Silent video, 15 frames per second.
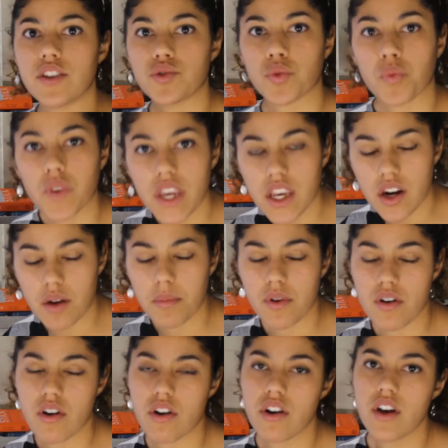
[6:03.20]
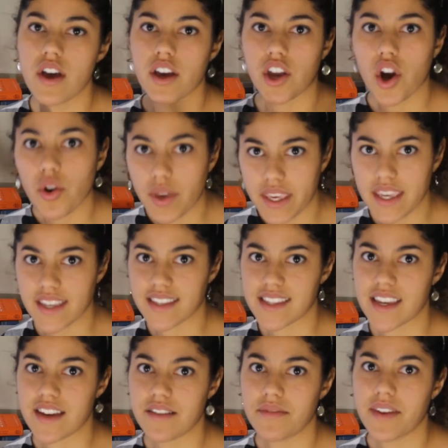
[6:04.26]
is readable,
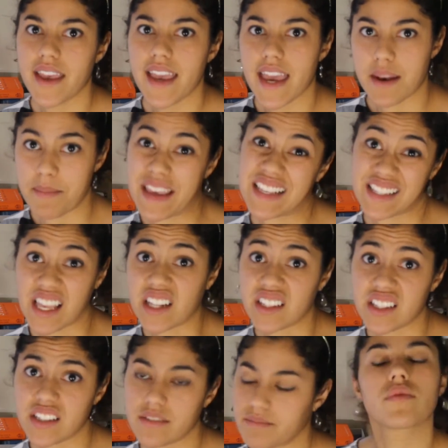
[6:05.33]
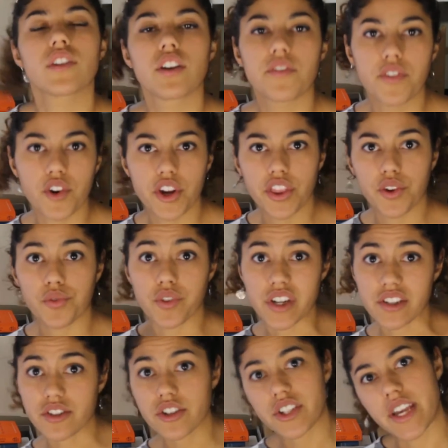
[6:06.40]
cohesive, and makes sense. For the
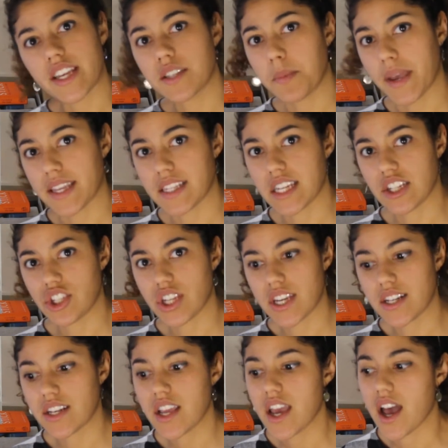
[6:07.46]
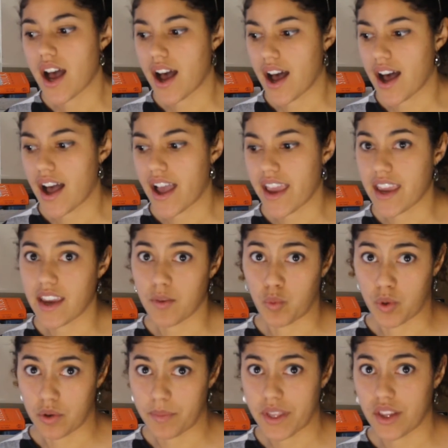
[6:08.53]
research expectation, I
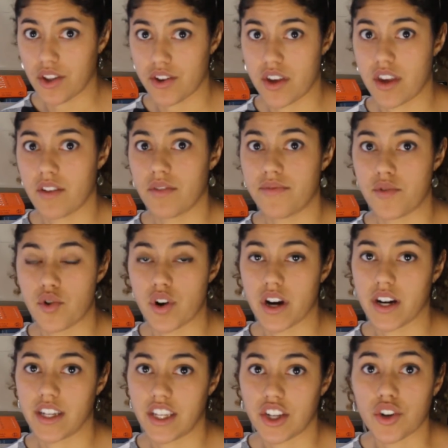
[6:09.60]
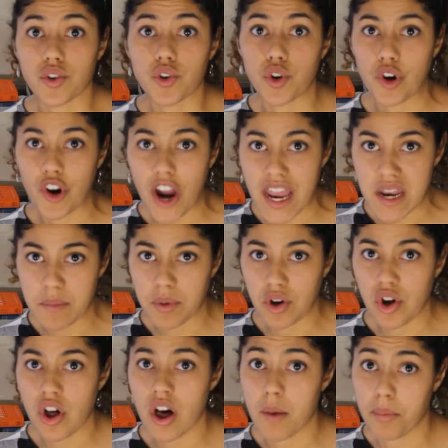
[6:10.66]
will be looking for,
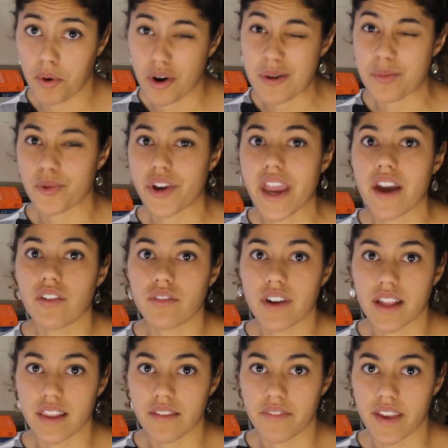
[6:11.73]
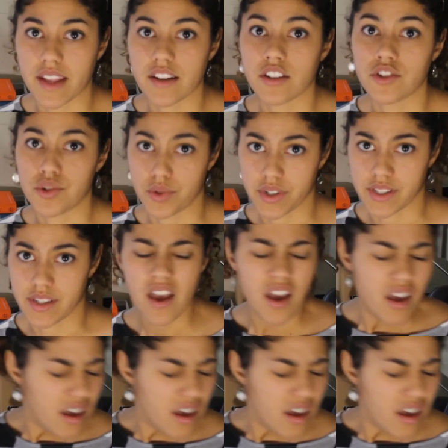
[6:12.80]
credible, appropriate, relevant sources.